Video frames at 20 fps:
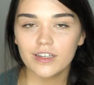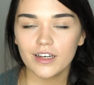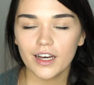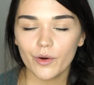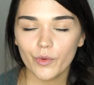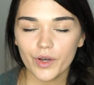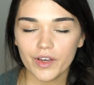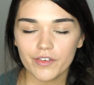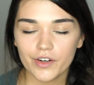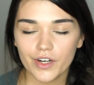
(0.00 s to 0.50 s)

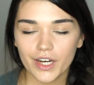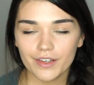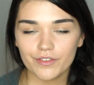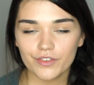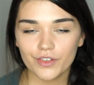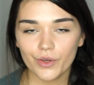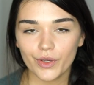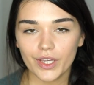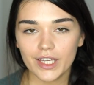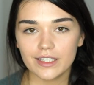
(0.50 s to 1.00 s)
However,
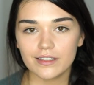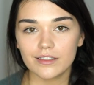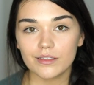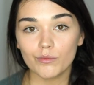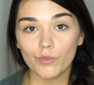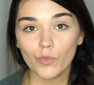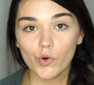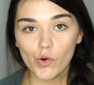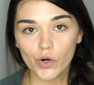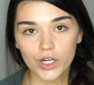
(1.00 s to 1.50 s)
if you eat
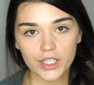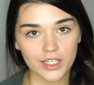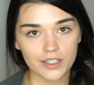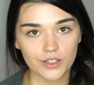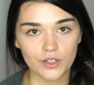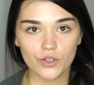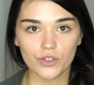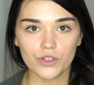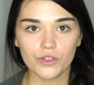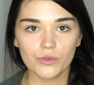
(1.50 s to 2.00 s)
more than
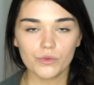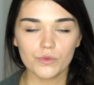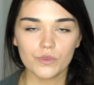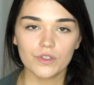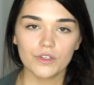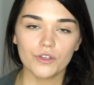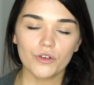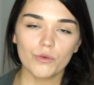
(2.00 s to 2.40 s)
you use,